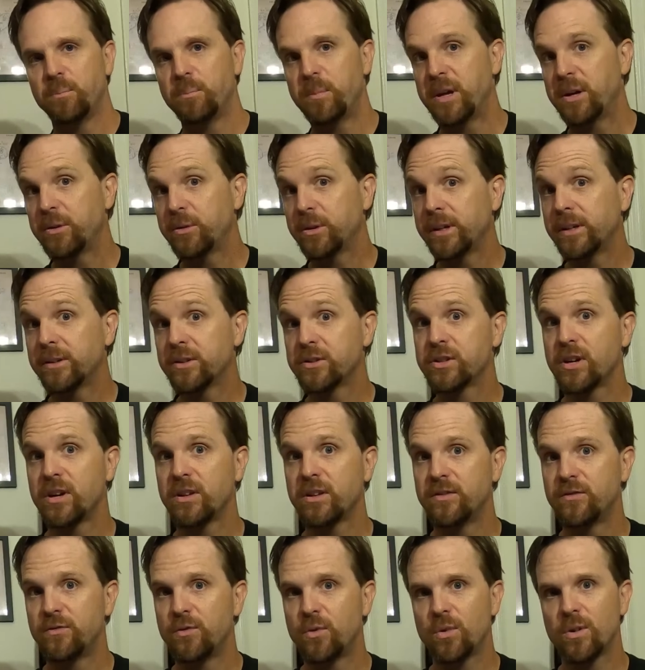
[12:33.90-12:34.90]
Metal Gear
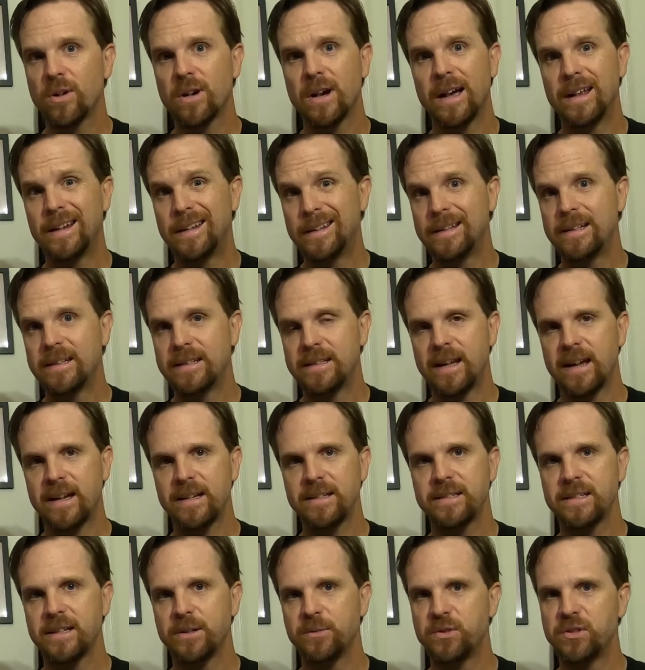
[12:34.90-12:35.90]
Solid 4 I didn't
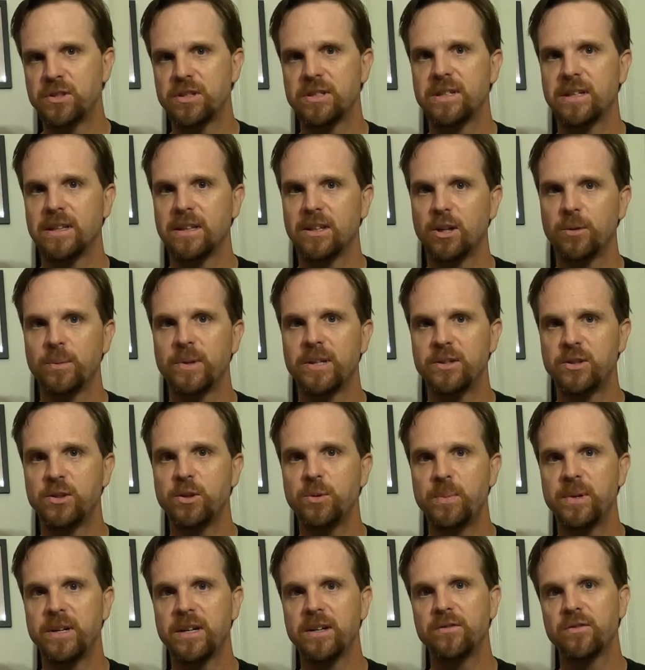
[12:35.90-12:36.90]
test, it was just a little bit
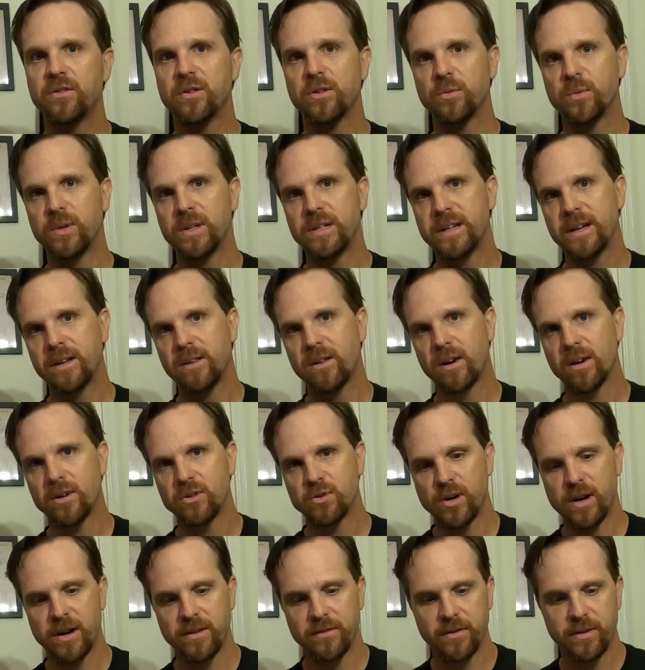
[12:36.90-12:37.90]
too big for the retail
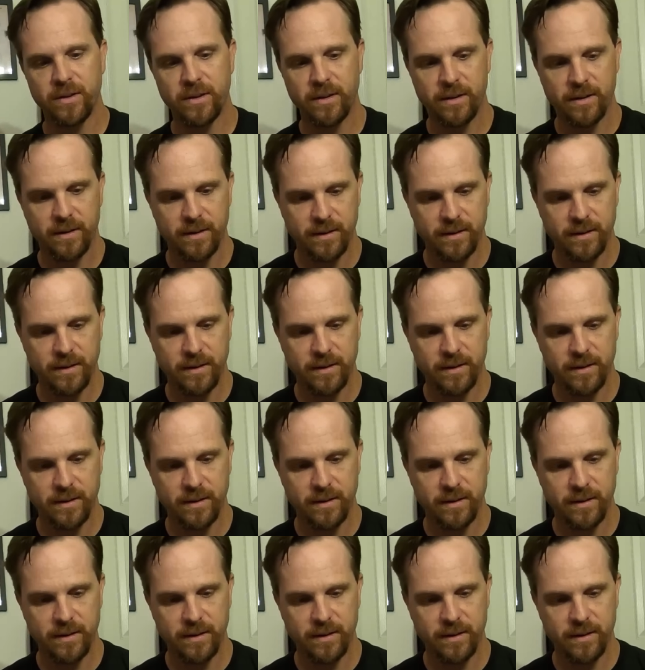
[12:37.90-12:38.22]
hard drive.